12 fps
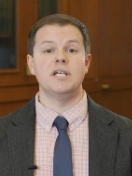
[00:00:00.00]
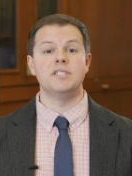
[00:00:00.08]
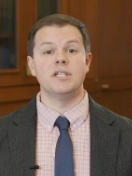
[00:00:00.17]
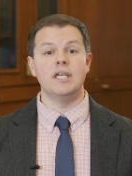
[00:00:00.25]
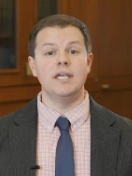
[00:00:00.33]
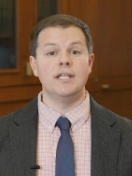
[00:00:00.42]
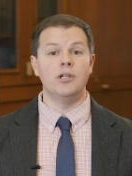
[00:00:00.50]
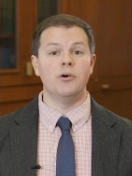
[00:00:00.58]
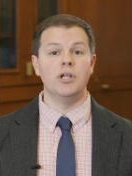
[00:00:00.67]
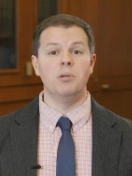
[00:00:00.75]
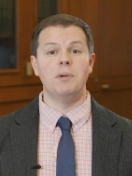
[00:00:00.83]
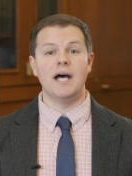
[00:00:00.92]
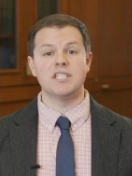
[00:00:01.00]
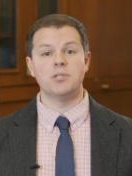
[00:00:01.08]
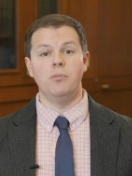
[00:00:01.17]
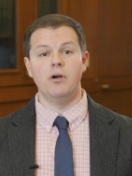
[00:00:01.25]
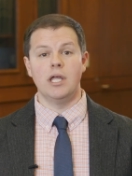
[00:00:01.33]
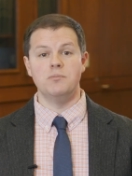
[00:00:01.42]
as a kid going to
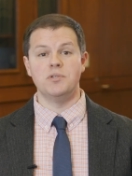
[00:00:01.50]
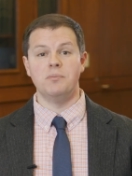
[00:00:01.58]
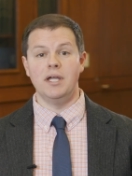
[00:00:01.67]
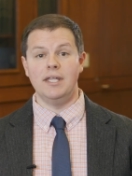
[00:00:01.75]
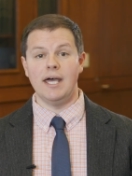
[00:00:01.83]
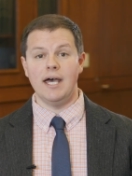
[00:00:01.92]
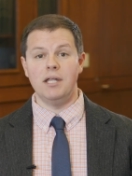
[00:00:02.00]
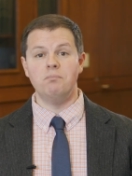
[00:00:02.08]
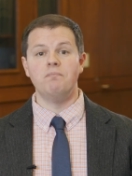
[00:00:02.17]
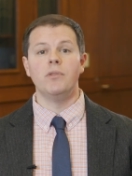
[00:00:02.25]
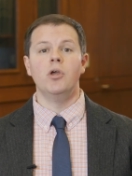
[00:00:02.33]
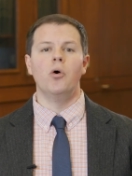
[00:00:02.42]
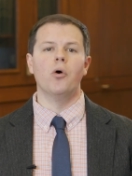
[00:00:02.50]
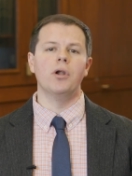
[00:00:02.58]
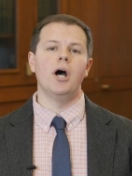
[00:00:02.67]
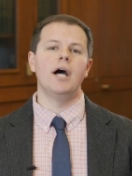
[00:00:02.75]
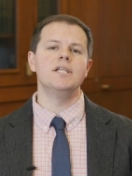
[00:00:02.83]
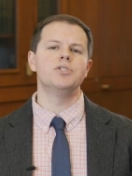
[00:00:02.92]
basketball games with my dad, or
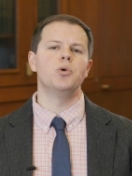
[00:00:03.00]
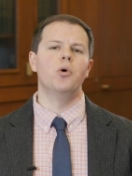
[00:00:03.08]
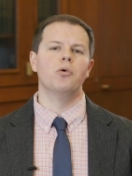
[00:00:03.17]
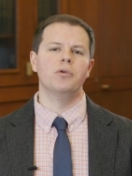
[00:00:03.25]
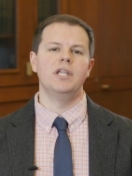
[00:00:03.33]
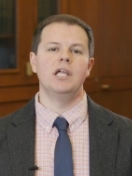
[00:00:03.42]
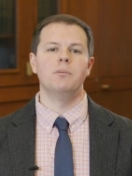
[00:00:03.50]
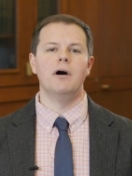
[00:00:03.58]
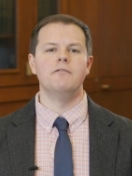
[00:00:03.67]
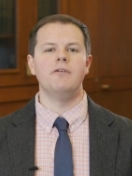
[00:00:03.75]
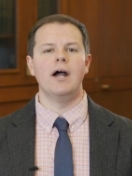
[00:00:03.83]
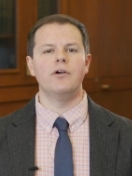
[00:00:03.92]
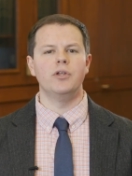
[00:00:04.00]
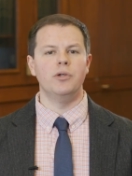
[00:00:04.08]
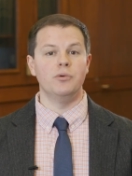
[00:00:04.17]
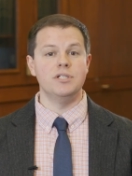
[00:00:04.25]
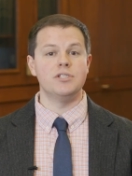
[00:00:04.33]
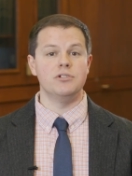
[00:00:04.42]
in high school reading about faculty
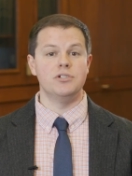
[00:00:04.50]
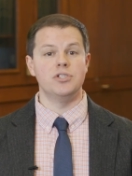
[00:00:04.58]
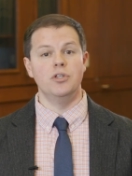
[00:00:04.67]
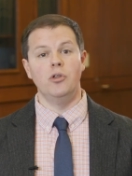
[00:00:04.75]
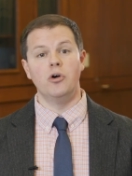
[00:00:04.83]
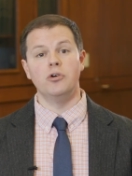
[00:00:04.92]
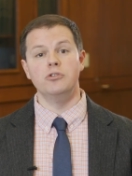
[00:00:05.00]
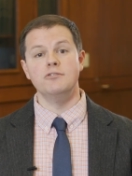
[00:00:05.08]
research in the local